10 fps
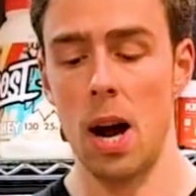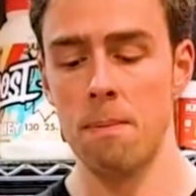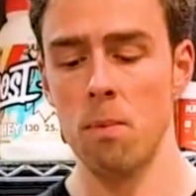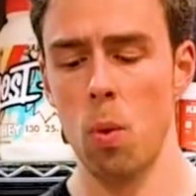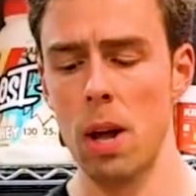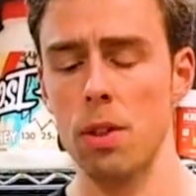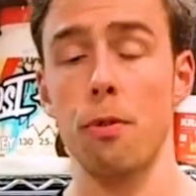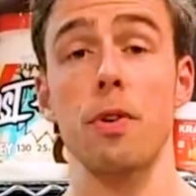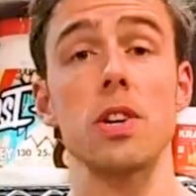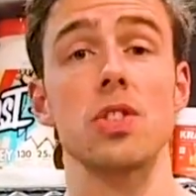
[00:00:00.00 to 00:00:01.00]
Well, the
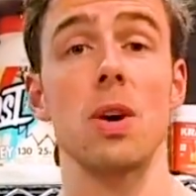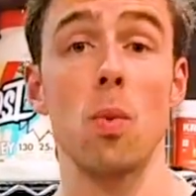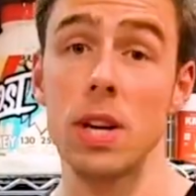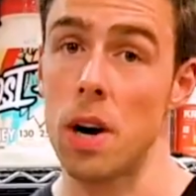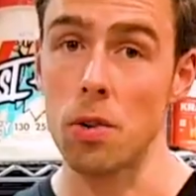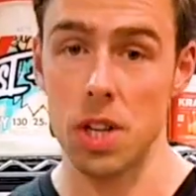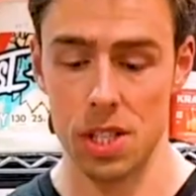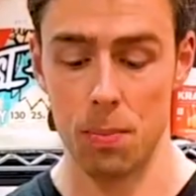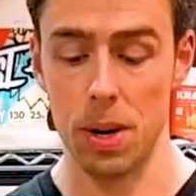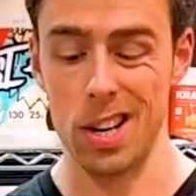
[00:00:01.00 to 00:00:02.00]
first thing we noticed,
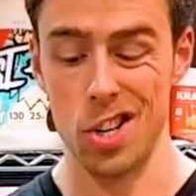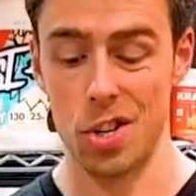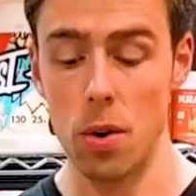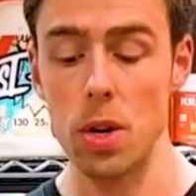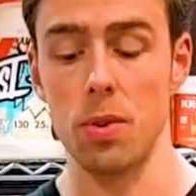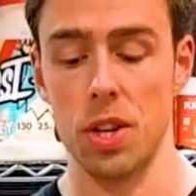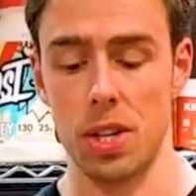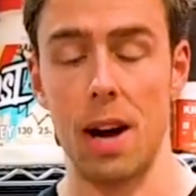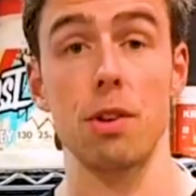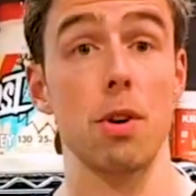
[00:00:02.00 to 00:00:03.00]
and we're going to show you this
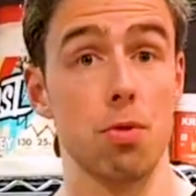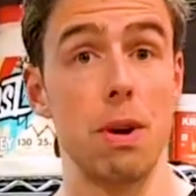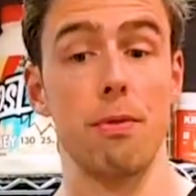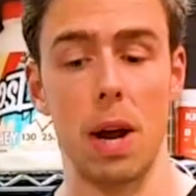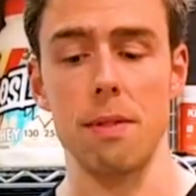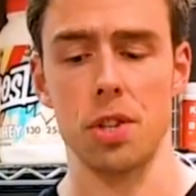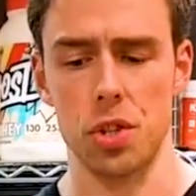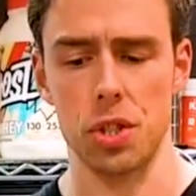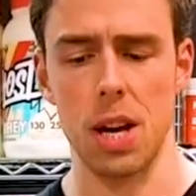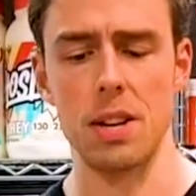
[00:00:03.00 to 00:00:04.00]
now, there are 3 flavours, I
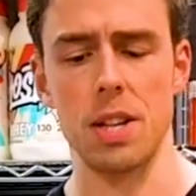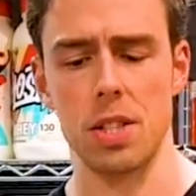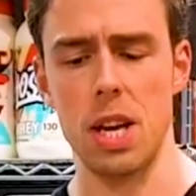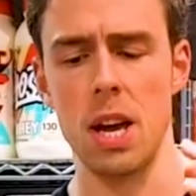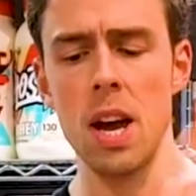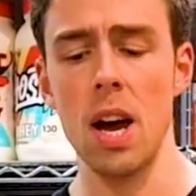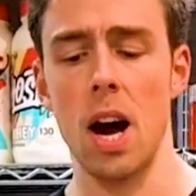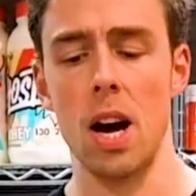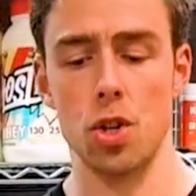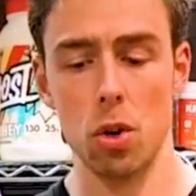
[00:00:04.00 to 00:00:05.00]
should say. There's the
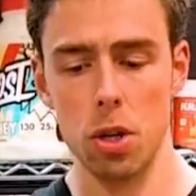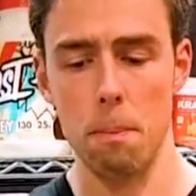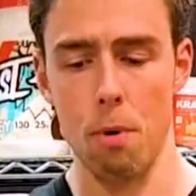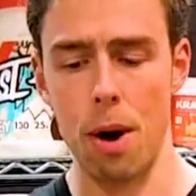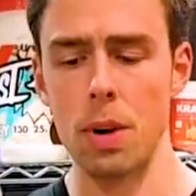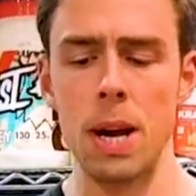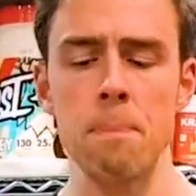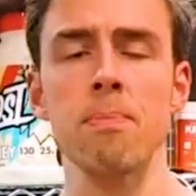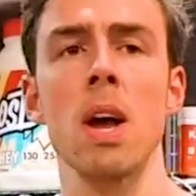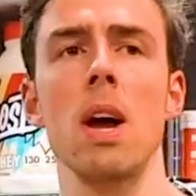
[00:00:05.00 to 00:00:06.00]
chocolate brownie,
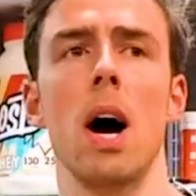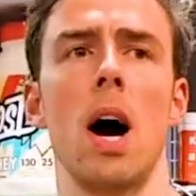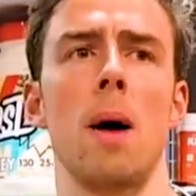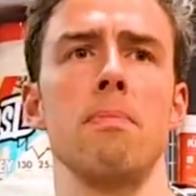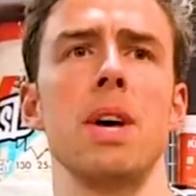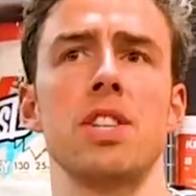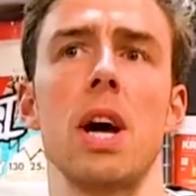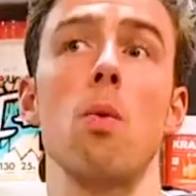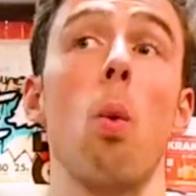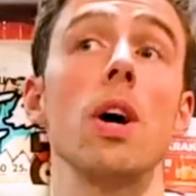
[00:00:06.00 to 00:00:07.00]
there's a
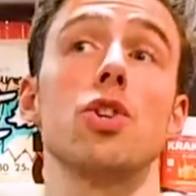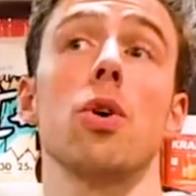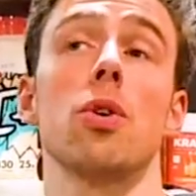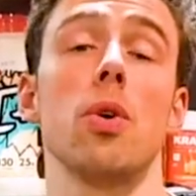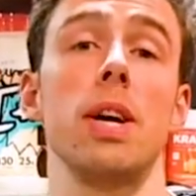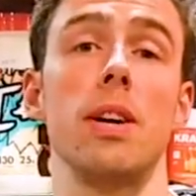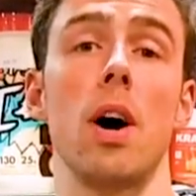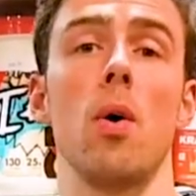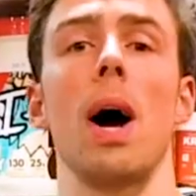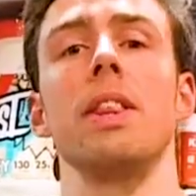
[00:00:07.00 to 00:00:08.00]
white chocolate cookie
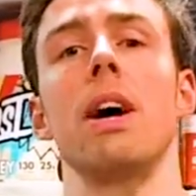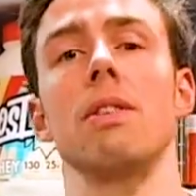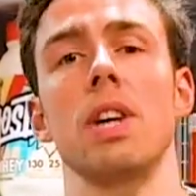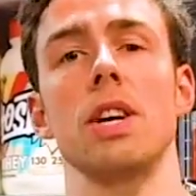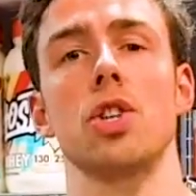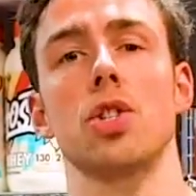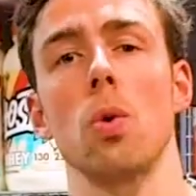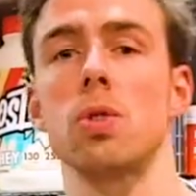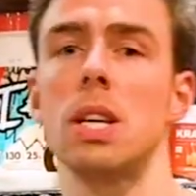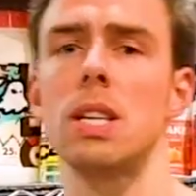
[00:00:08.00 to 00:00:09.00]
dough, and there is a
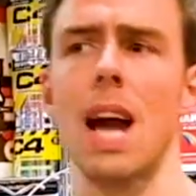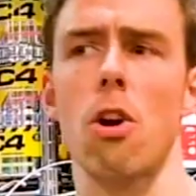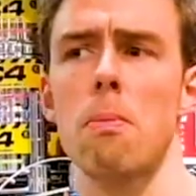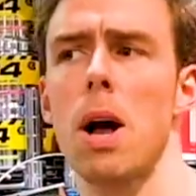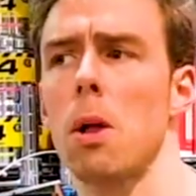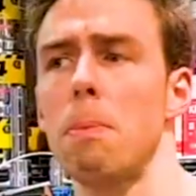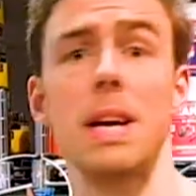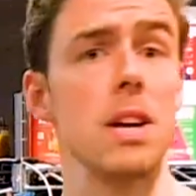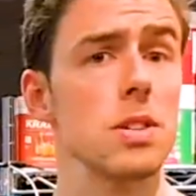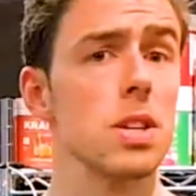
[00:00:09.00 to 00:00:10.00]
salted caramel
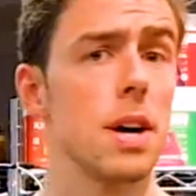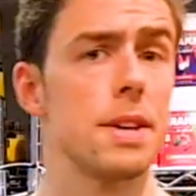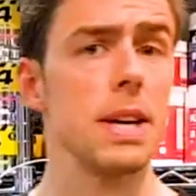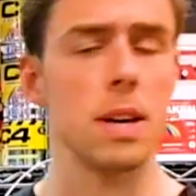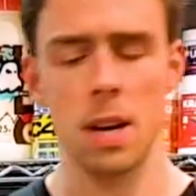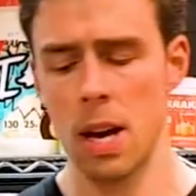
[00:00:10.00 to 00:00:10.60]
peanut, I think.